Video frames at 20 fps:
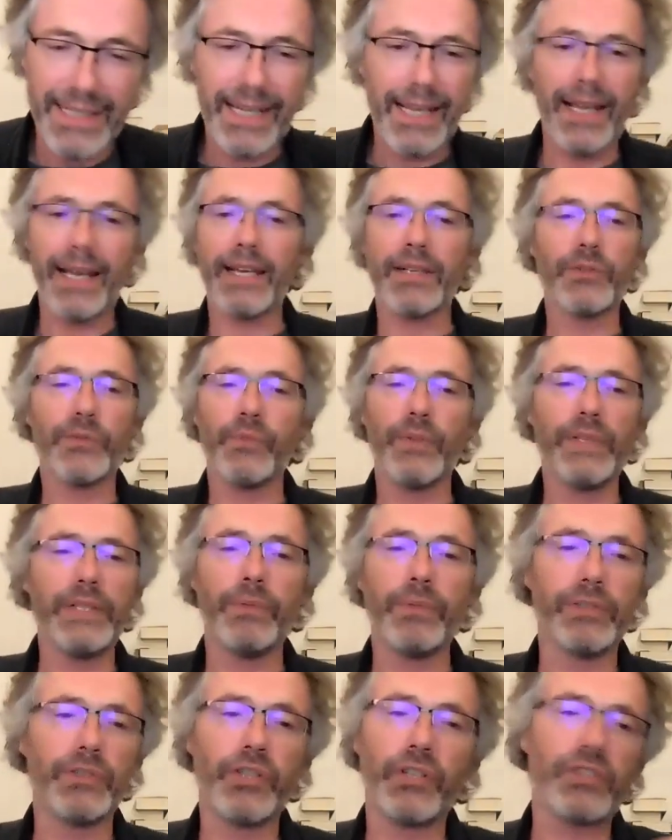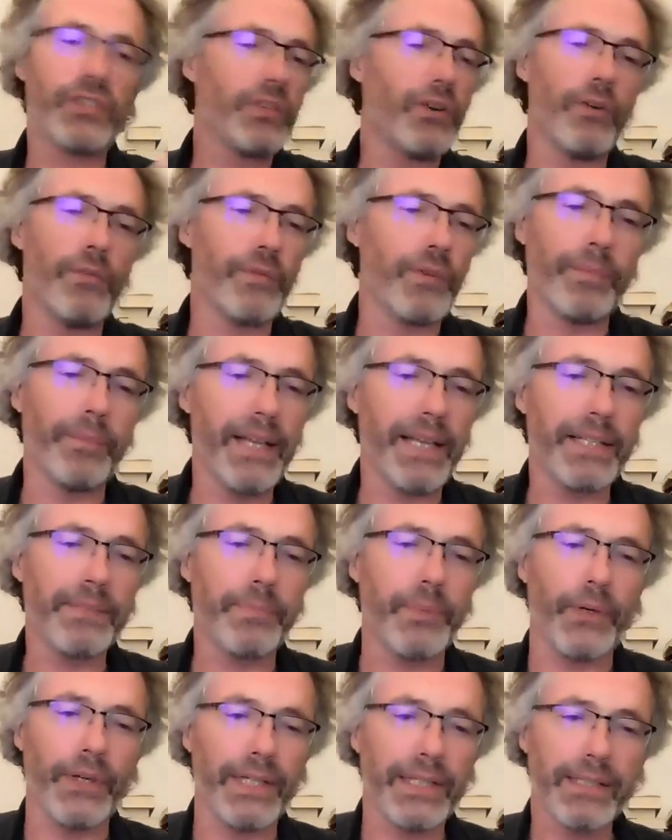And we will just go from that
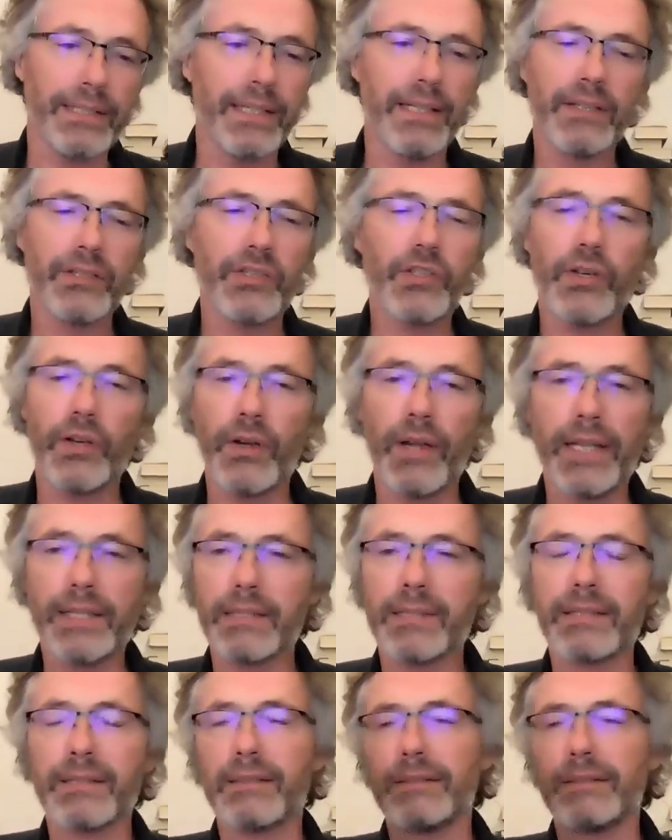point. So let's